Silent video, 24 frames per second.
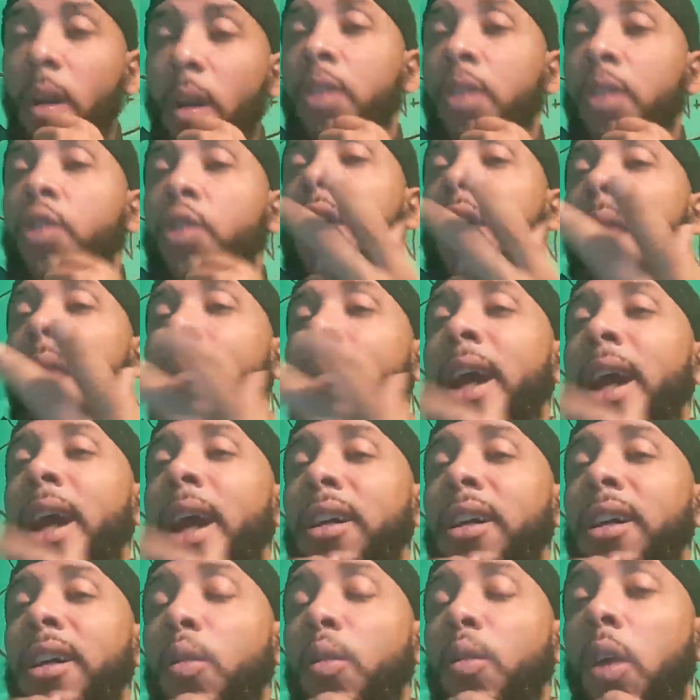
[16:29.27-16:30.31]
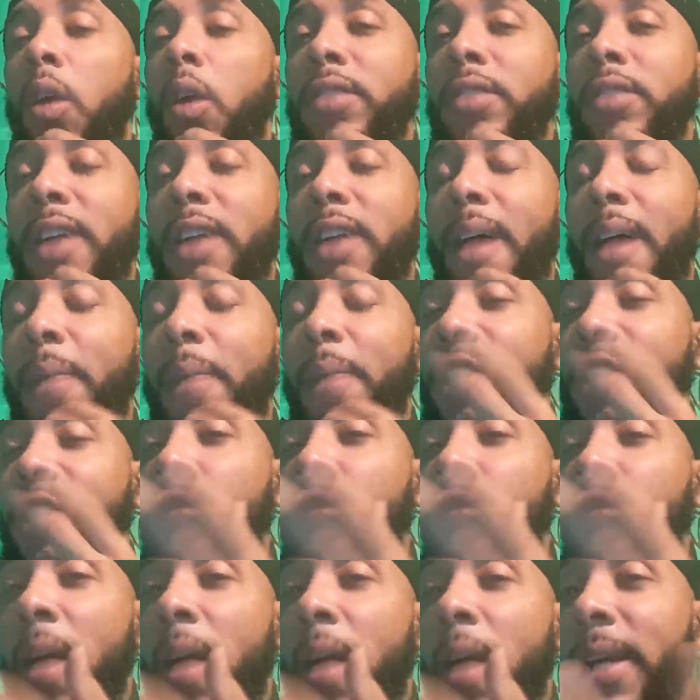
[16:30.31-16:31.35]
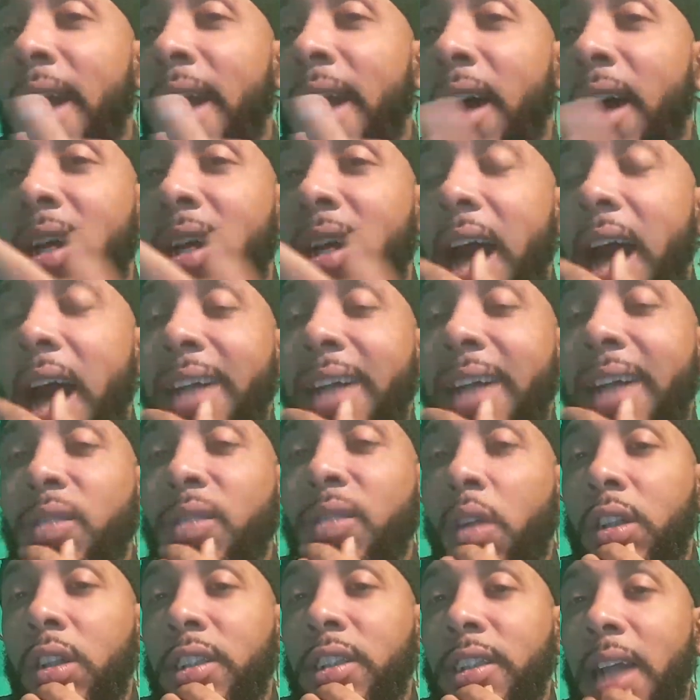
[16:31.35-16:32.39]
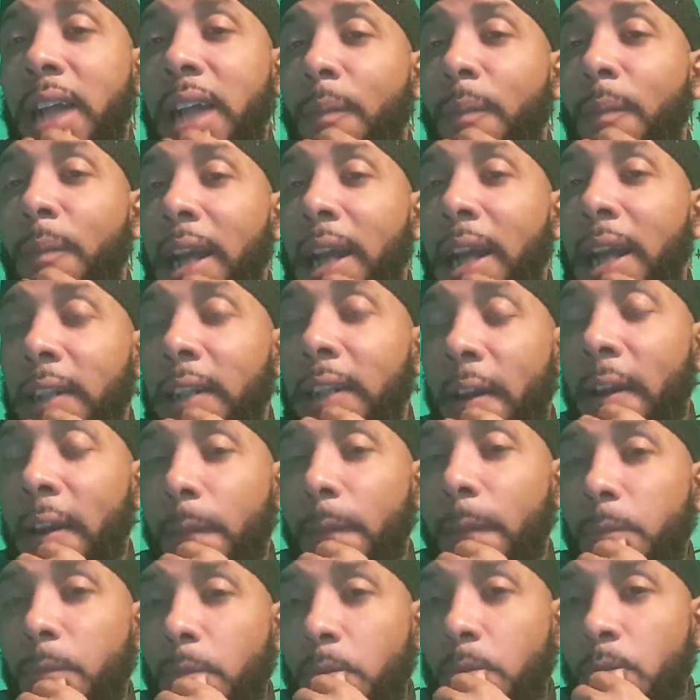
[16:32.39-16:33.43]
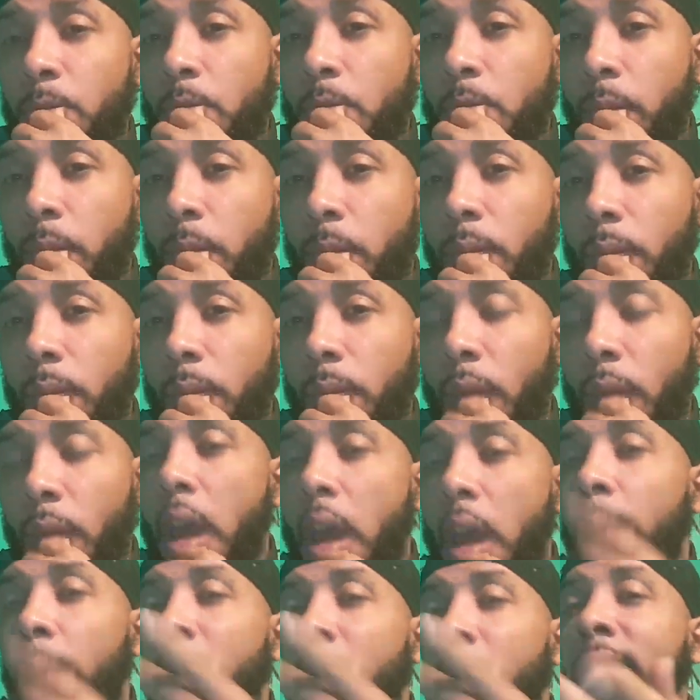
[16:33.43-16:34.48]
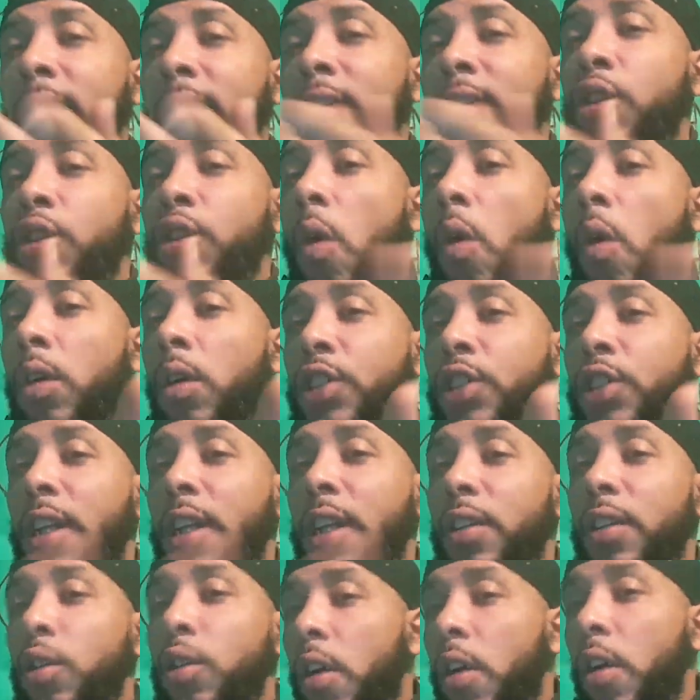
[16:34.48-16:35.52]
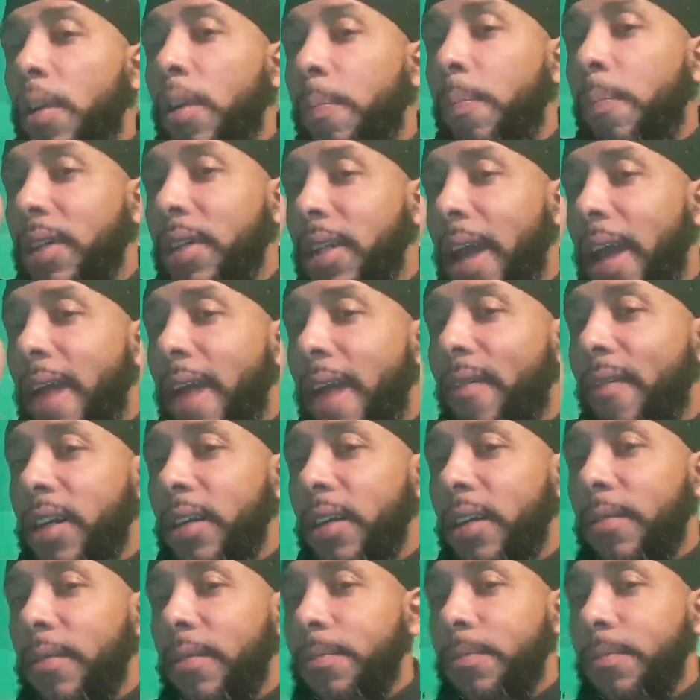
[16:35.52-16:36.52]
You coming out of the workshop, but you coming out of God's workshop right now. Because you going to the northern polarity.